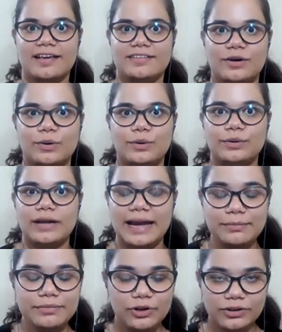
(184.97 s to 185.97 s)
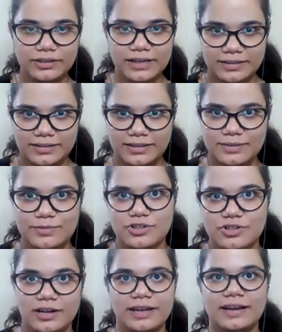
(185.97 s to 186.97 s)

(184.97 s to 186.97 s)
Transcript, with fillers: So, I am Doctor Aditi Mishra,